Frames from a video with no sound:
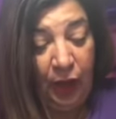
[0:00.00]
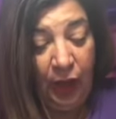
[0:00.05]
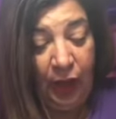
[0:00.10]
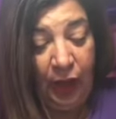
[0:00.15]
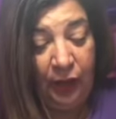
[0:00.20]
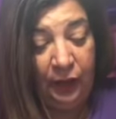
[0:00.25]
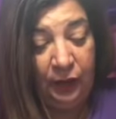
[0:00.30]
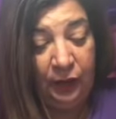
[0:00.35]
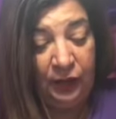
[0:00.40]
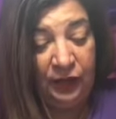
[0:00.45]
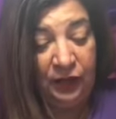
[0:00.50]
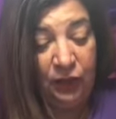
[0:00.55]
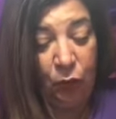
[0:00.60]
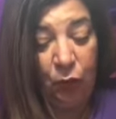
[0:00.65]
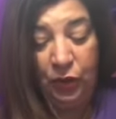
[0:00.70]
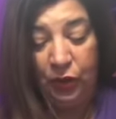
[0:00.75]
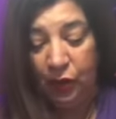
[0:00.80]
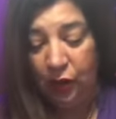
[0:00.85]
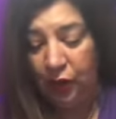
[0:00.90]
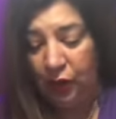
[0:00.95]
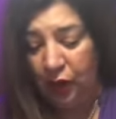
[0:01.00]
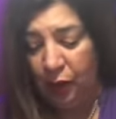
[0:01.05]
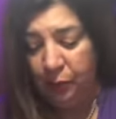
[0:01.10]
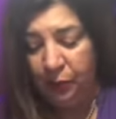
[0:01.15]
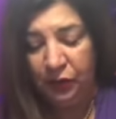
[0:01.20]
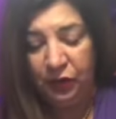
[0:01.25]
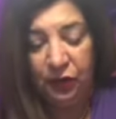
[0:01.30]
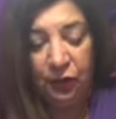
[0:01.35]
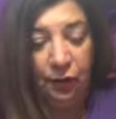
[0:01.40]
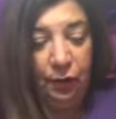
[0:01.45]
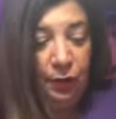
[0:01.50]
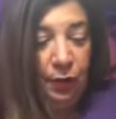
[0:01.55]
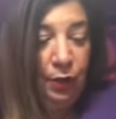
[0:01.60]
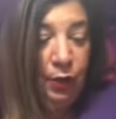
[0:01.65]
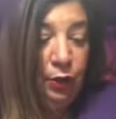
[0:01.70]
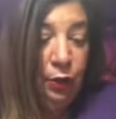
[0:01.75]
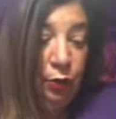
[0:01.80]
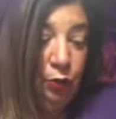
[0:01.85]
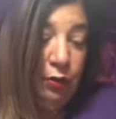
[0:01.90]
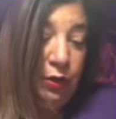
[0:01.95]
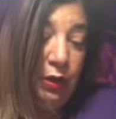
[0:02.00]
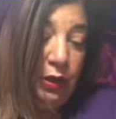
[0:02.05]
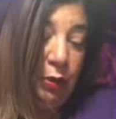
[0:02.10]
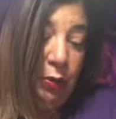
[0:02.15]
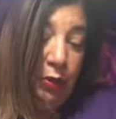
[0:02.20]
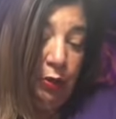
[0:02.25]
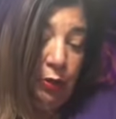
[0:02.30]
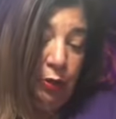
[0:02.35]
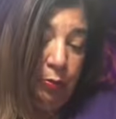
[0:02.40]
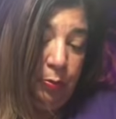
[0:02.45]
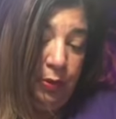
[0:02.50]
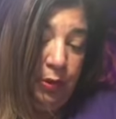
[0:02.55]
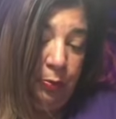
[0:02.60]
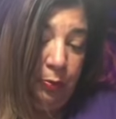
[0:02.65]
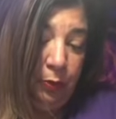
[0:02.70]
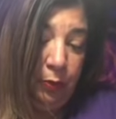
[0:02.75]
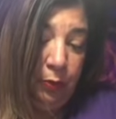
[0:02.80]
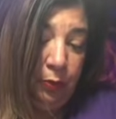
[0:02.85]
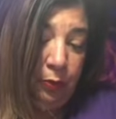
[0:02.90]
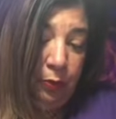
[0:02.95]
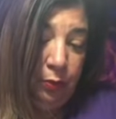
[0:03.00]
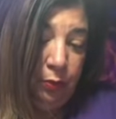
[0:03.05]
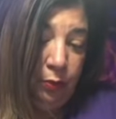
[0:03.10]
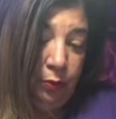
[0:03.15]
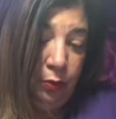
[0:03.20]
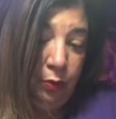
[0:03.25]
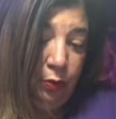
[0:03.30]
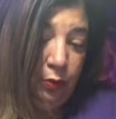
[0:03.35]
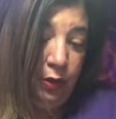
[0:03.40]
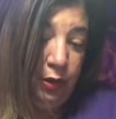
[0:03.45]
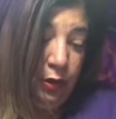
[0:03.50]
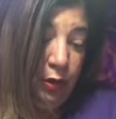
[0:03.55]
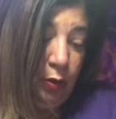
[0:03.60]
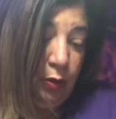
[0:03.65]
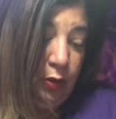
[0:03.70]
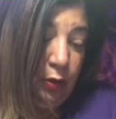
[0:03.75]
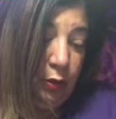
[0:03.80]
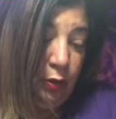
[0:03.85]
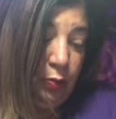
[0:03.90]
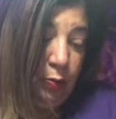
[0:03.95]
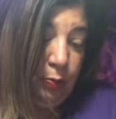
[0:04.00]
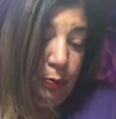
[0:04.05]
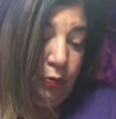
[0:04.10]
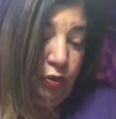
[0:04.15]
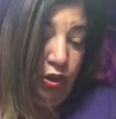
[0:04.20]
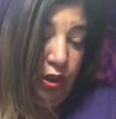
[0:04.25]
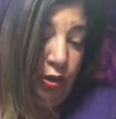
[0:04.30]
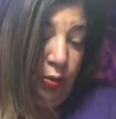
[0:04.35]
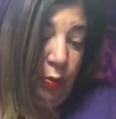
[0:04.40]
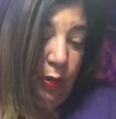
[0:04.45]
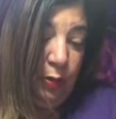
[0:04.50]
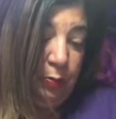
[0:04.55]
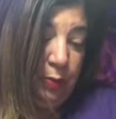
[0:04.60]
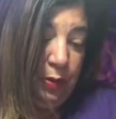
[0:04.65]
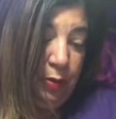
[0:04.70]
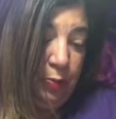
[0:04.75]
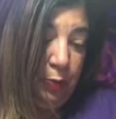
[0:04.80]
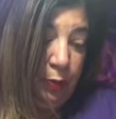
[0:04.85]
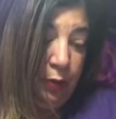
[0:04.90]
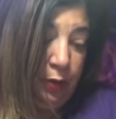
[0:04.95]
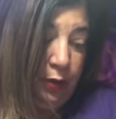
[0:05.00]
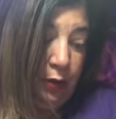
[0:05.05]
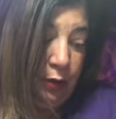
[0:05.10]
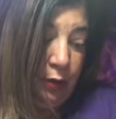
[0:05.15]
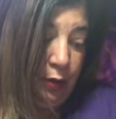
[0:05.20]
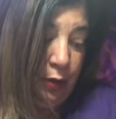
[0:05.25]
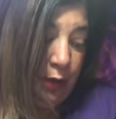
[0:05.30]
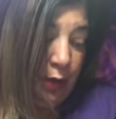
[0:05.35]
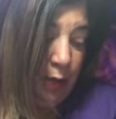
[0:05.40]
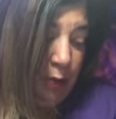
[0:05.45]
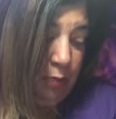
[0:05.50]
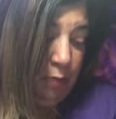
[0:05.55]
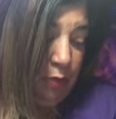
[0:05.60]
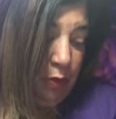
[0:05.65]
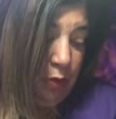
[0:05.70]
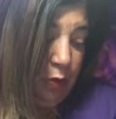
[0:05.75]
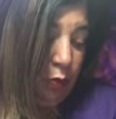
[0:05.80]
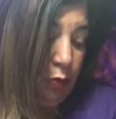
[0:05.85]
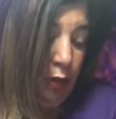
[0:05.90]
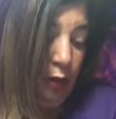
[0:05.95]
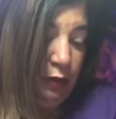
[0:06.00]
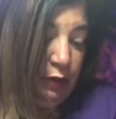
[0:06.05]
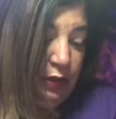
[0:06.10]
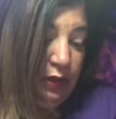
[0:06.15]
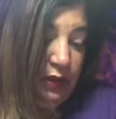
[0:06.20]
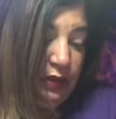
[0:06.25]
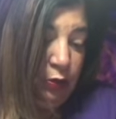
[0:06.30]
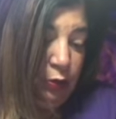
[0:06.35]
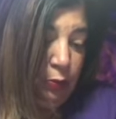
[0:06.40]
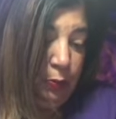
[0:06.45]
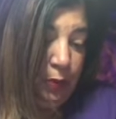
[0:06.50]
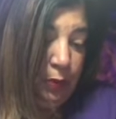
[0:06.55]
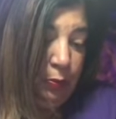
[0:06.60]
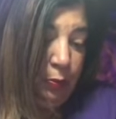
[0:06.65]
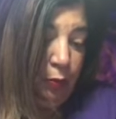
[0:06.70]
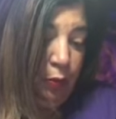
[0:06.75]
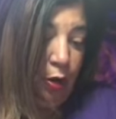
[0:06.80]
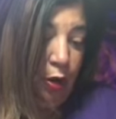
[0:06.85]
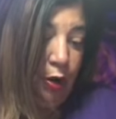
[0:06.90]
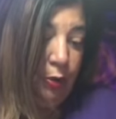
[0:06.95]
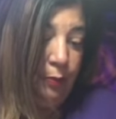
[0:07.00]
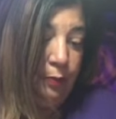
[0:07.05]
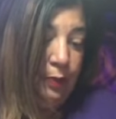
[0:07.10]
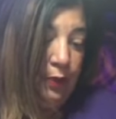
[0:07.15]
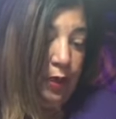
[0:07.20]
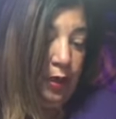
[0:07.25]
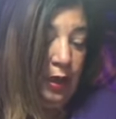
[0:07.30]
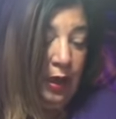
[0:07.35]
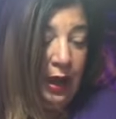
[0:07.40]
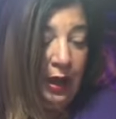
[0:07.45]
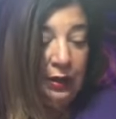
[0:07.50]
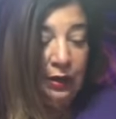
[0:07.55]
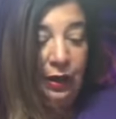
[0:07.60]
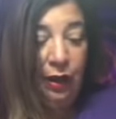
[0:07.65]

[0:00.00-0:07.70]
and this Queen of Cups here, you're dealing with good people. You're dealing with good, genuine people here, okay? Whoever these two people are. And